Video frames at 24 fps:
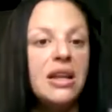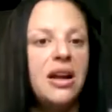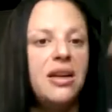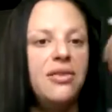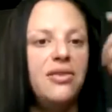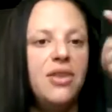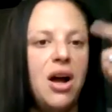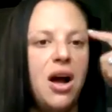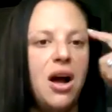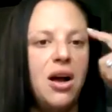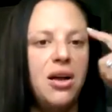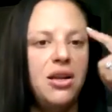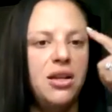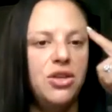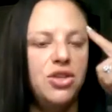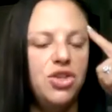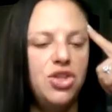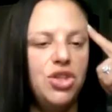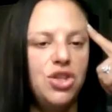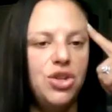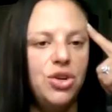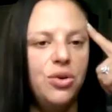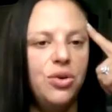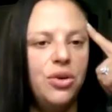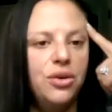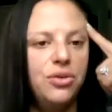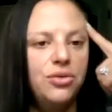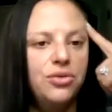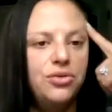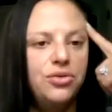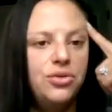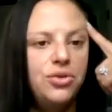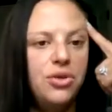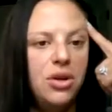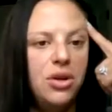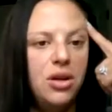that I've gotten into of
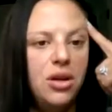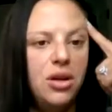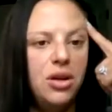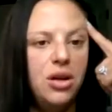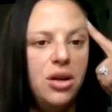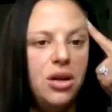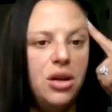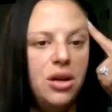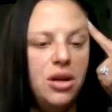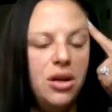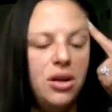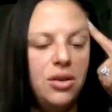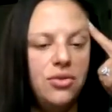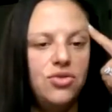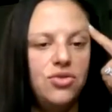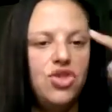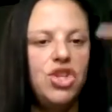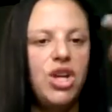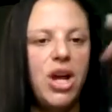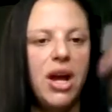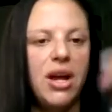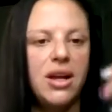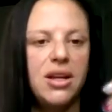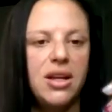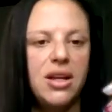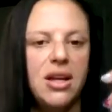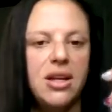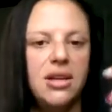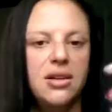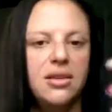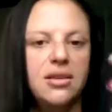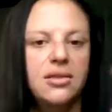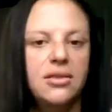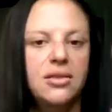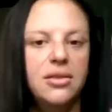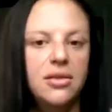
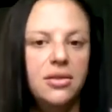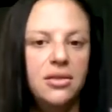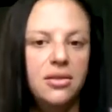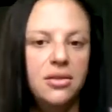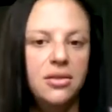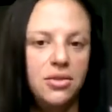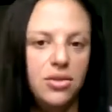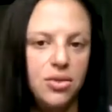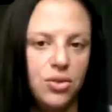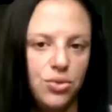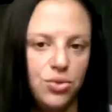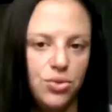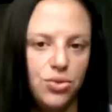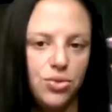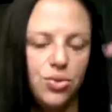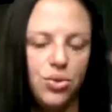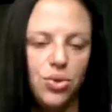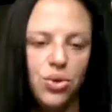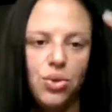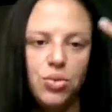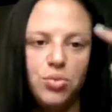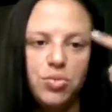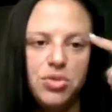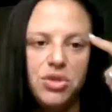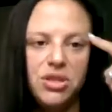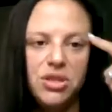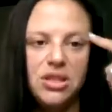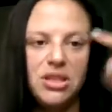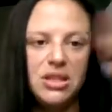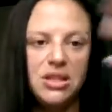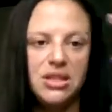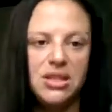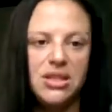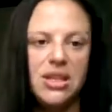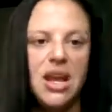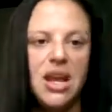checking those groups to
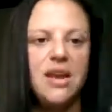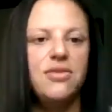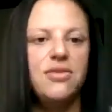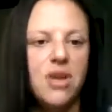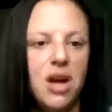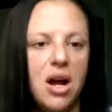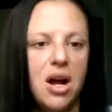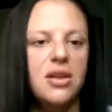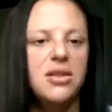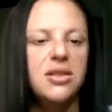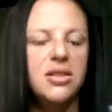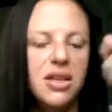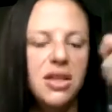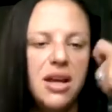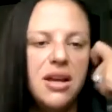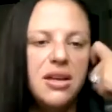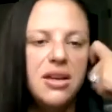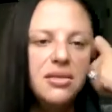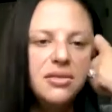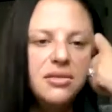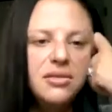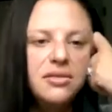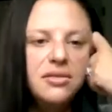save content.